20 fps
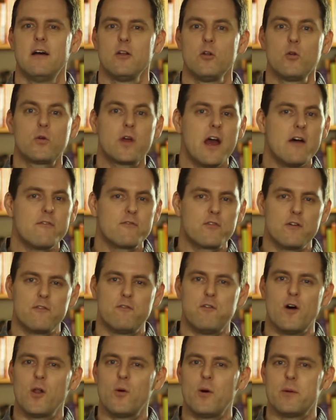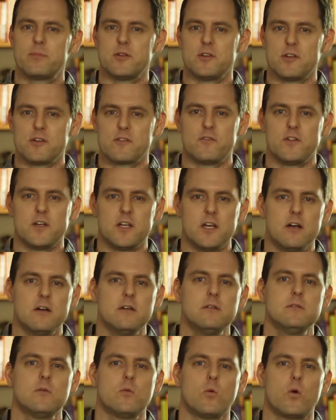Look out for a follow-up to this
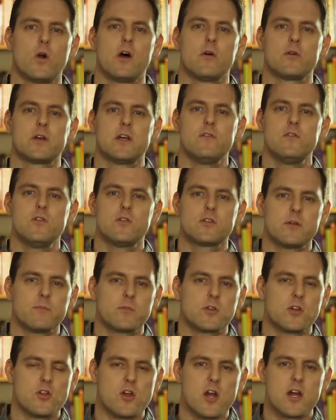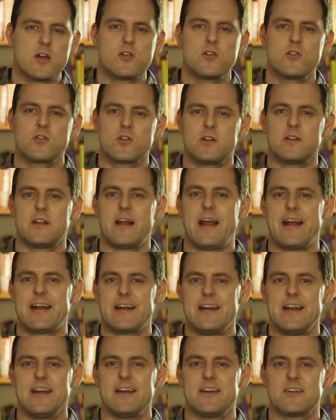video where I'll give you some suggestions on
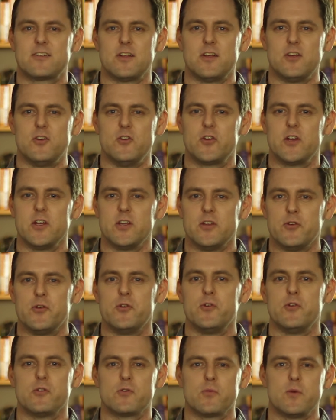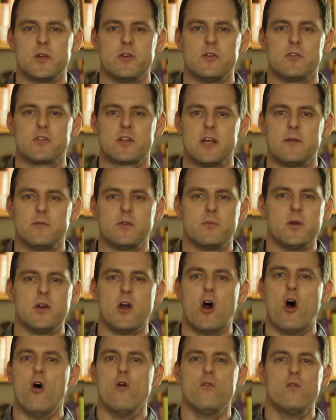techniques that you can use when you seem to be
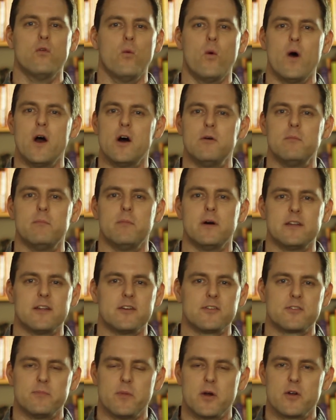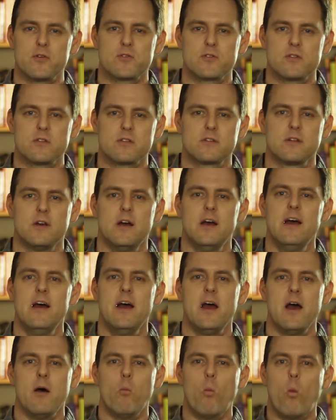overwhelmed by these emotions
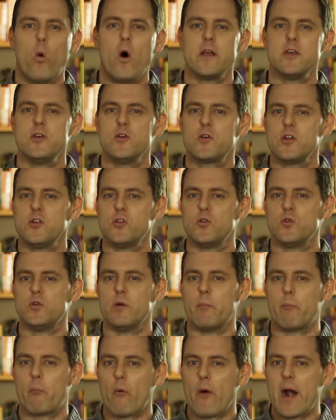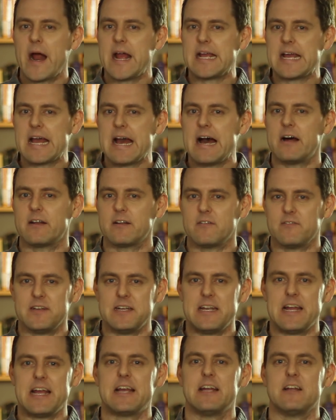and what you can do to break out of a
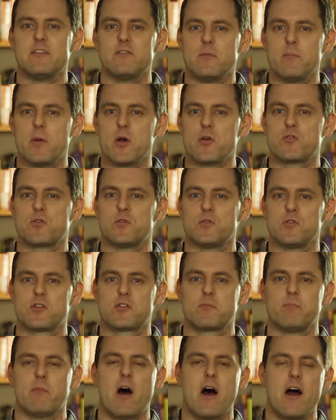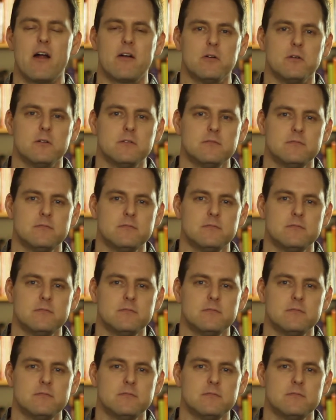negative emotional spiral.